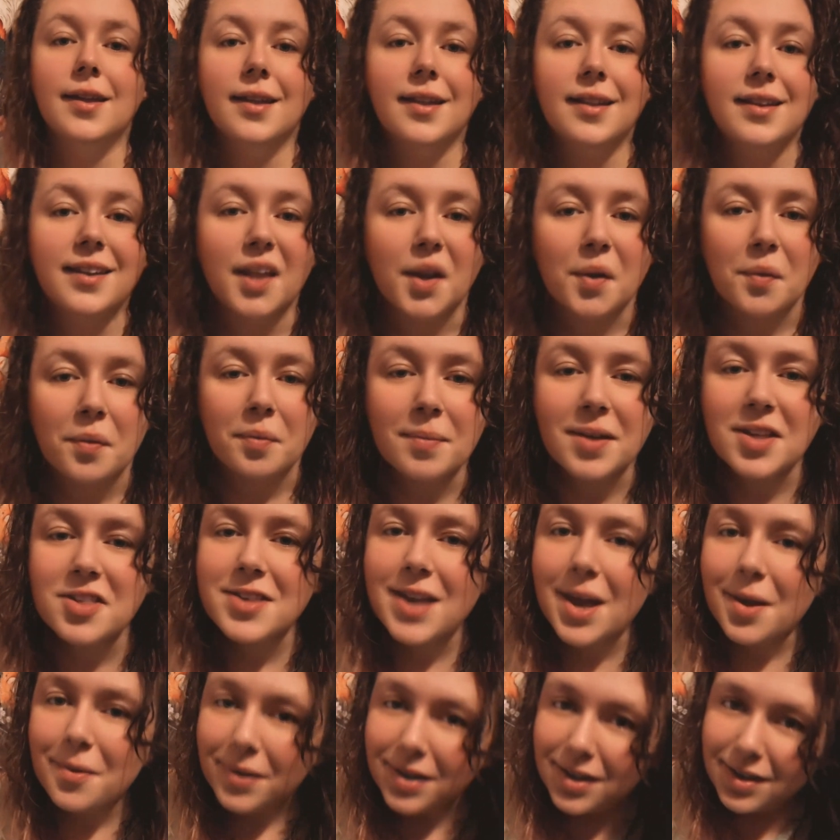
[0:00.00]
done with my
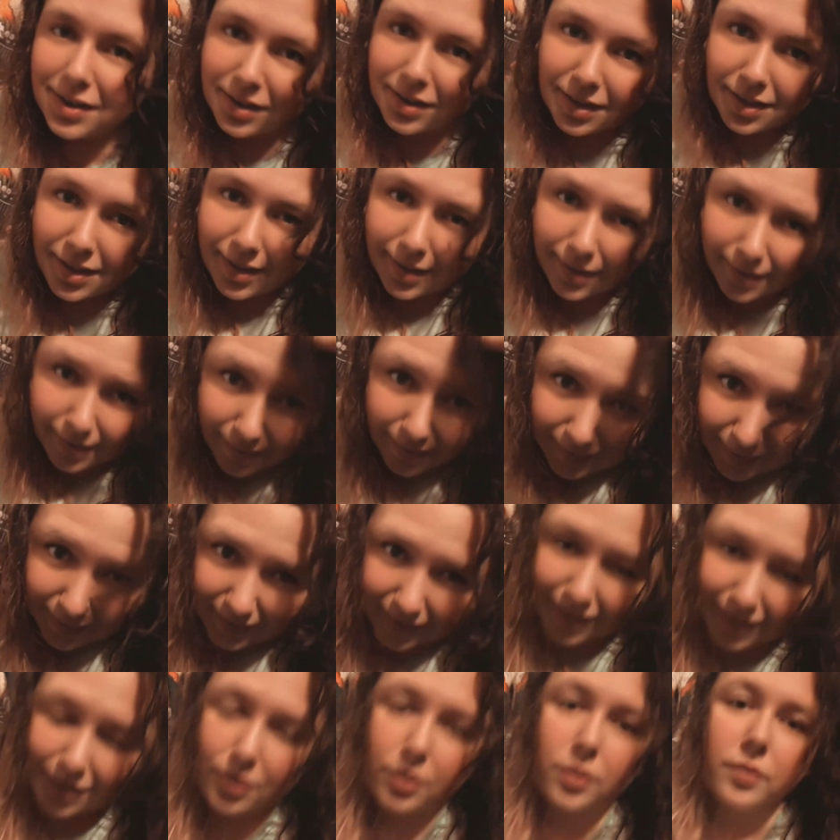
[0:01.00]
shower.
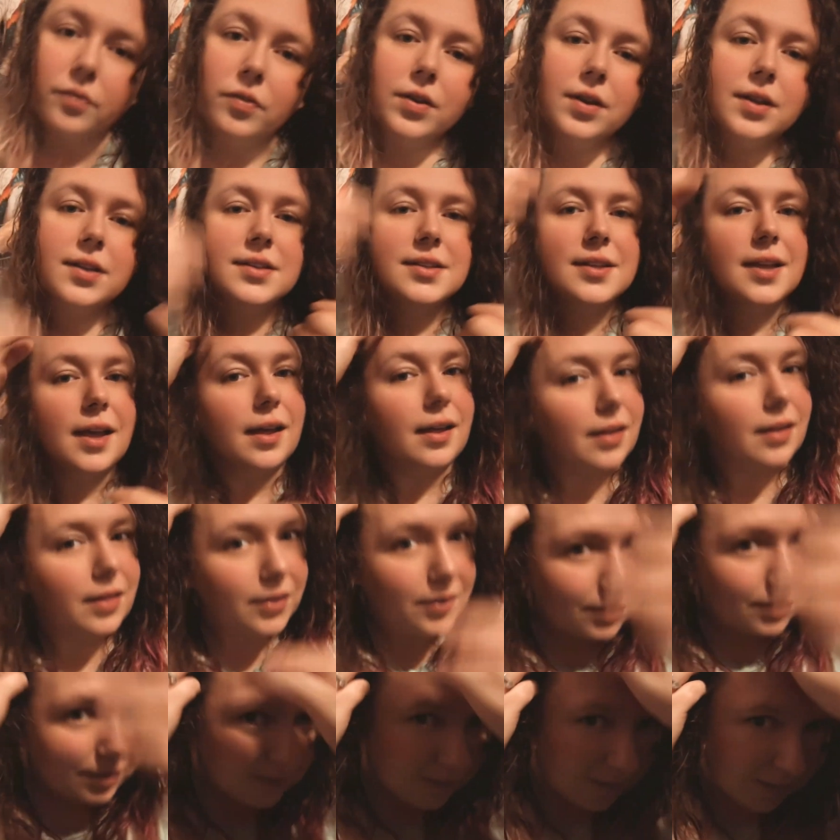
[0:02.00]
I don't know if you can tell
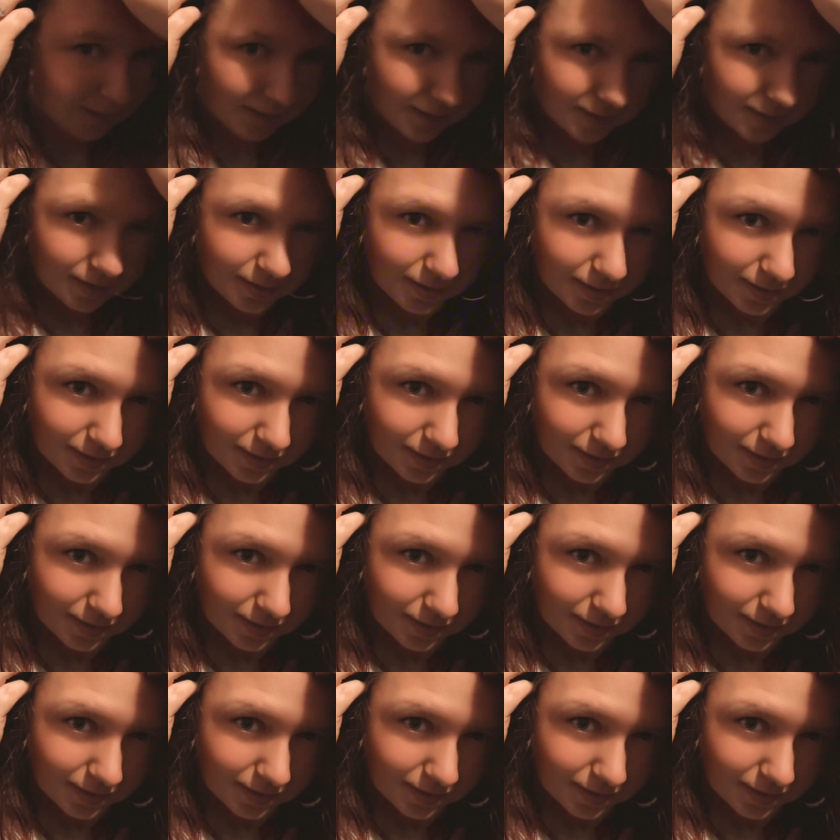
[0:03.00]
or not.